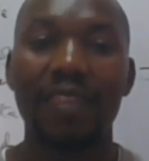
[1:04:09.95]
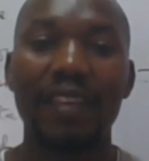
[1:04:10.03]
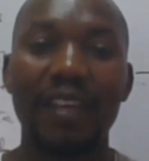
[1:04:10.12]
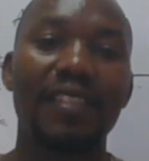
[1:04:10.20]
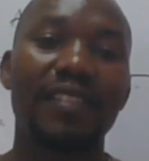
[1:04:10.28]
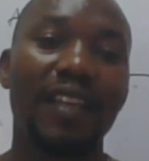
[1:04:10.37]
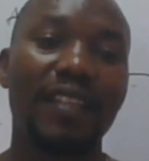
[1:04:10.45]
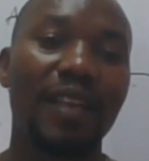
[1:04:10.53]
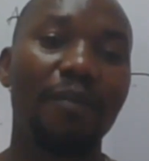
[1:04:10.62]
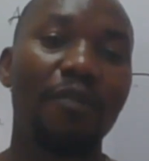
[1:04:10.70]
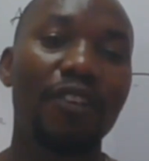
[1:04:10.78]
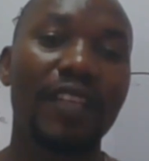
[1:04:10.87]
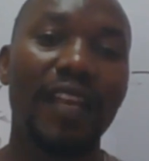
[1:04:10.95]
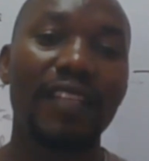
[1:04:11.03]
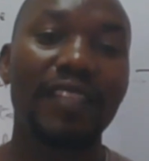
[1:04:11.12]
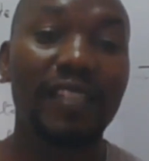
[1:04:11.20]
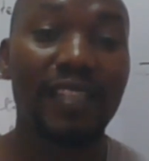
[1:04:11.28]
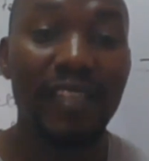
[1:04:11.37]
threats that somebody
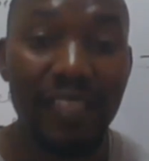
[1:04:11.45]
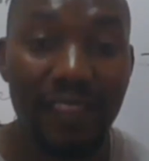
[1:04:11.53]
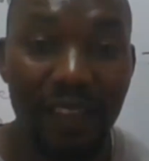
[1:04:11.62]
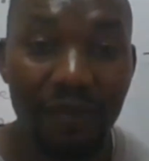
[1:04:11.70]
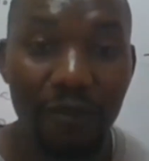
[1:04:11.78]
can just leak the